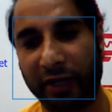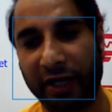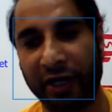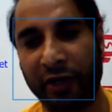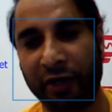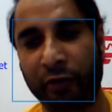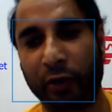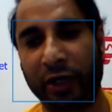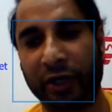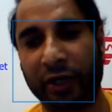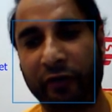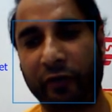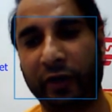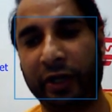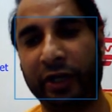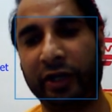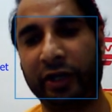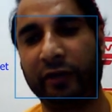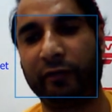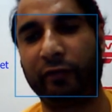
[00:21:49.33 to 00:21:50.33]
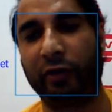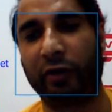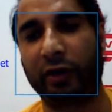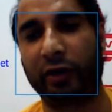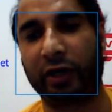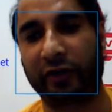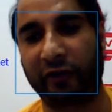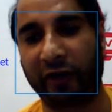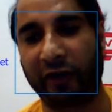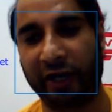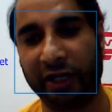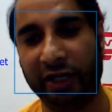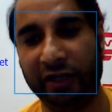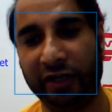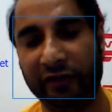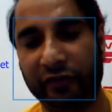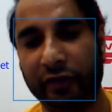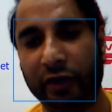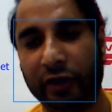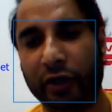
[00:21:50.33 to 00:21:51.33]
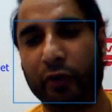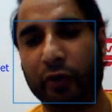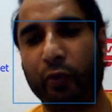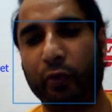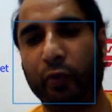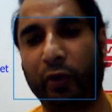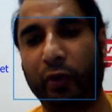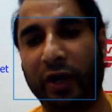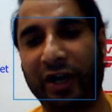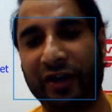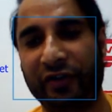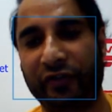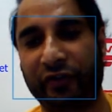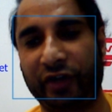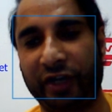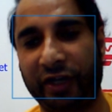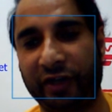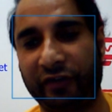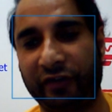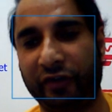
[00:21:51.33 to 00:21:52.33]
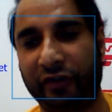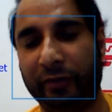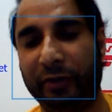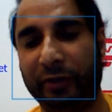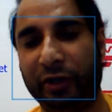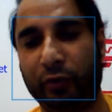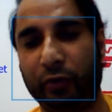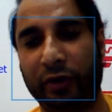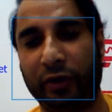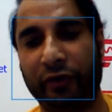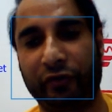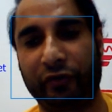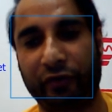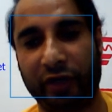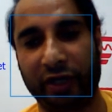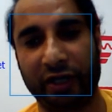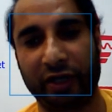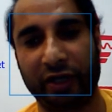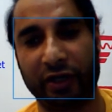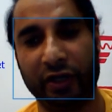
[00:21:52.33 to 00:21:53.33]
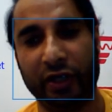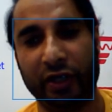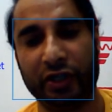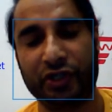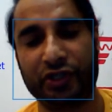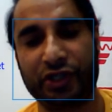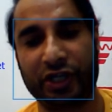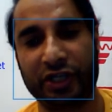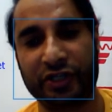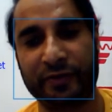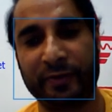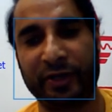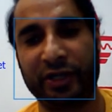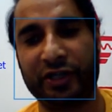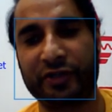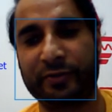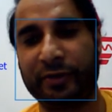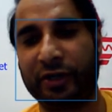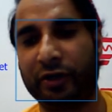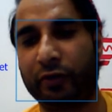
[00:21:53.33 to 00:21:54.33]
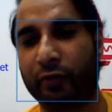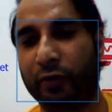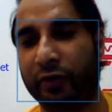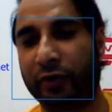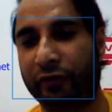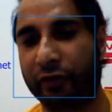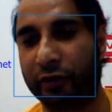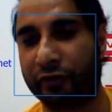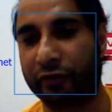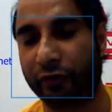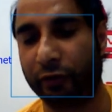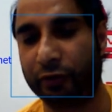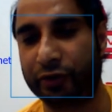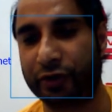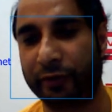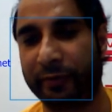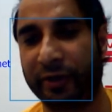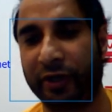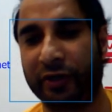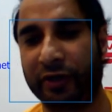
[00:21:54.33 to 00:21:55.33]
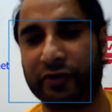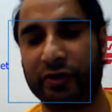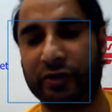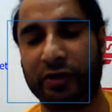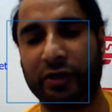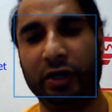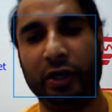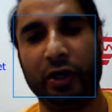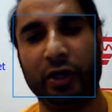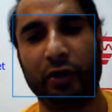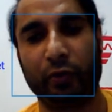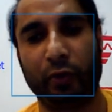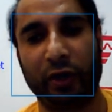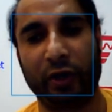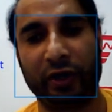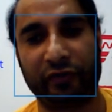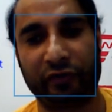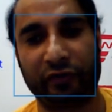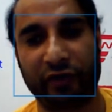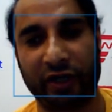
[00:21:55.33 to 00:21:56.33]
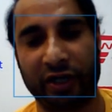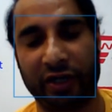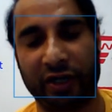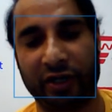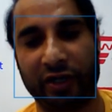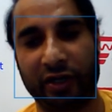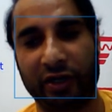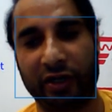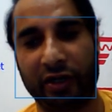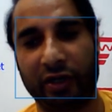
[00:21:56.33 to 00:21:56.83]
end-to-end training for trainees to understand SAP, to understand change management, to understand Solution Manager, to understand